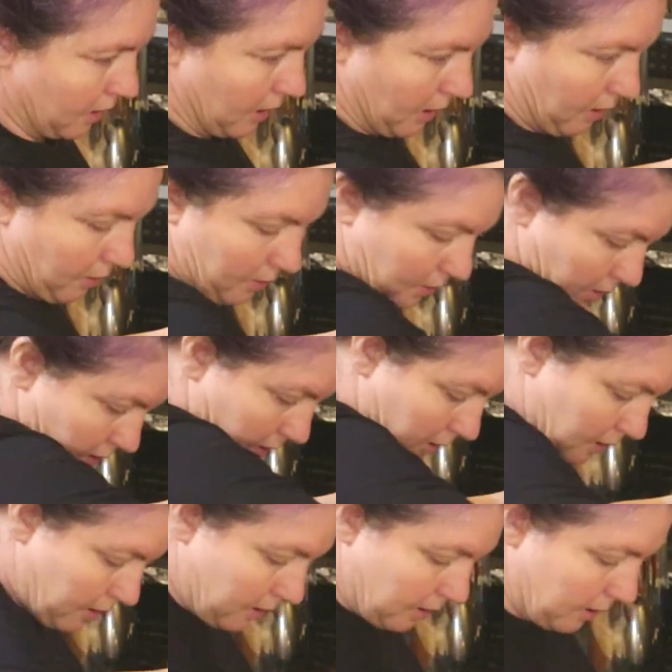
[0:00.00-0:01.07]
There.
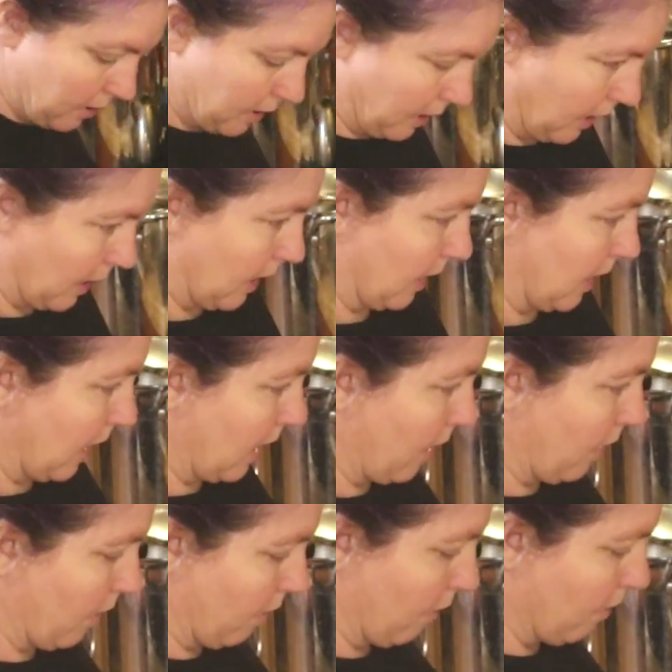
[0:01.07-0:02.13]
Okay,
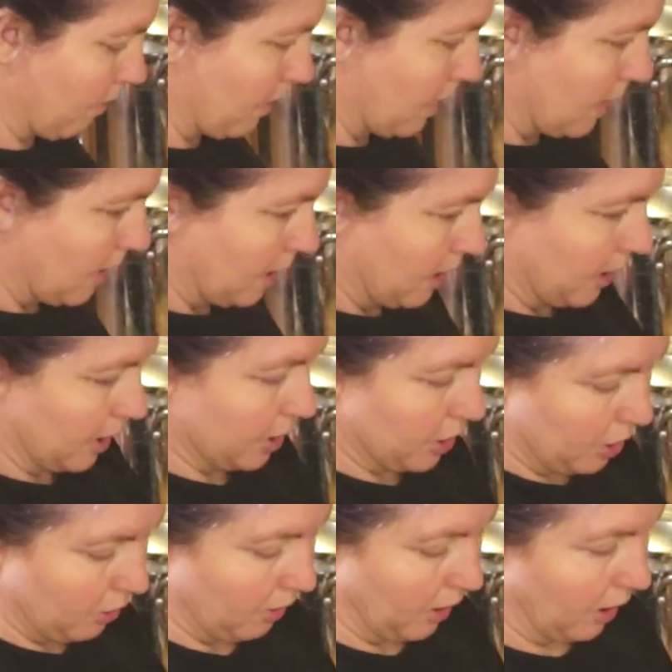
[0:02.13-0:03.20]
now let's
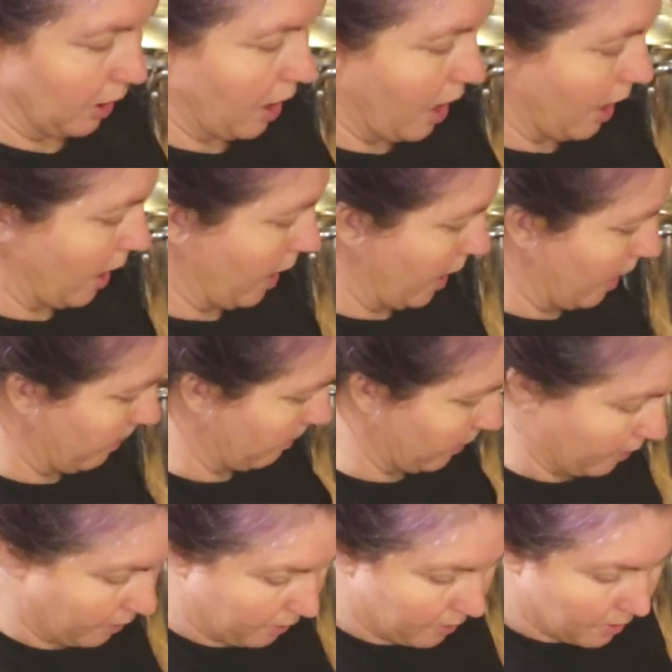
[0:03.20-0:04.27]
do the lime
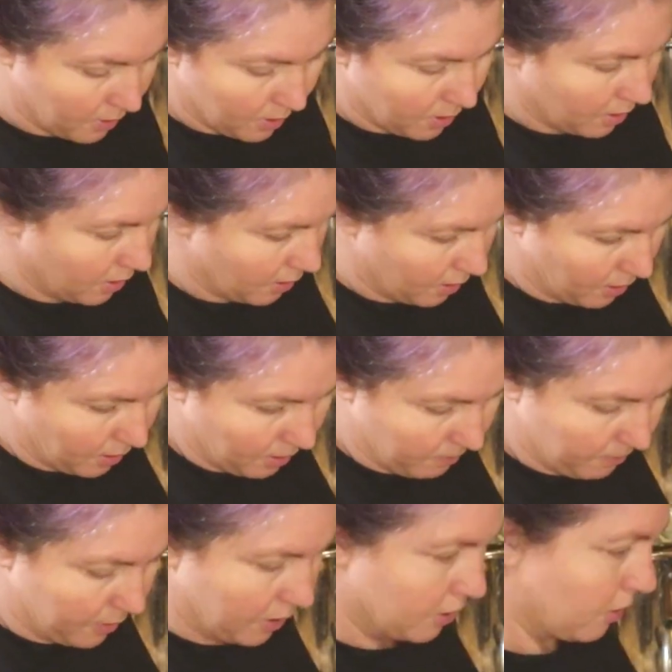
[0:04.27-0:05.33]

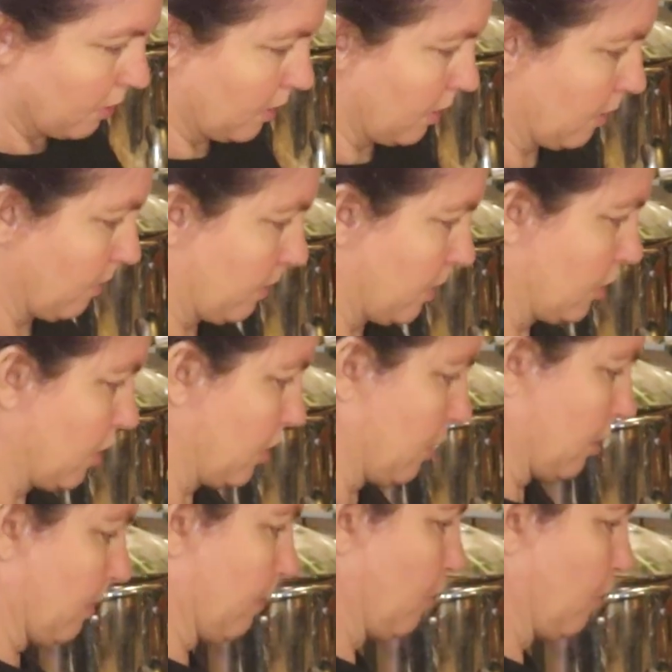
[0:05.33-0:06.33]
um, let's do a little bit of ginger,